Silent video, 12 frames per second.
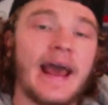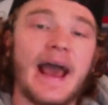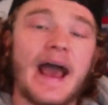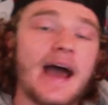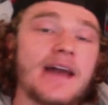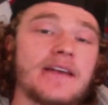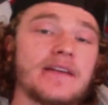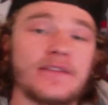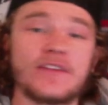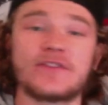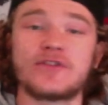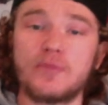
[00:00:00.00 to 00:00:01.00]
and
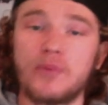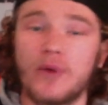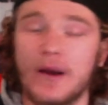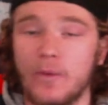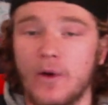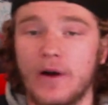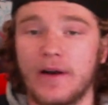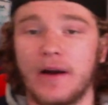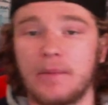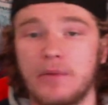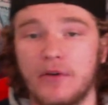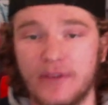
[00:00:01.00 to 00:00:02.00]
the 2.1
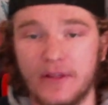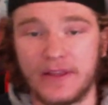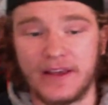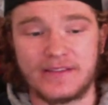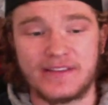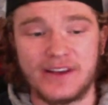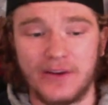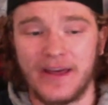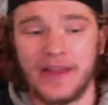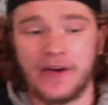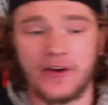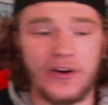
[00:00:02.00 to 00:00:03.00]
on Beauvillier's deal.
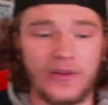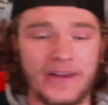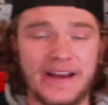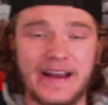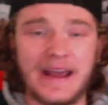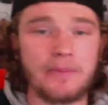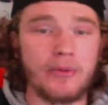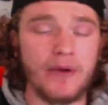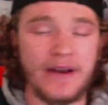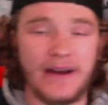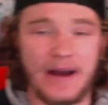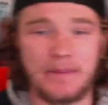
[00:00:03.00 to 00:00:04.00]
Now, they're currently at
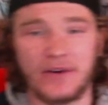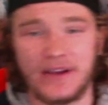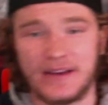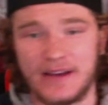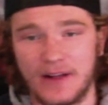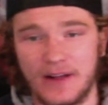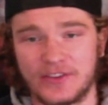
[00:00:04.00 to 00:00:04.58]
$8.9 million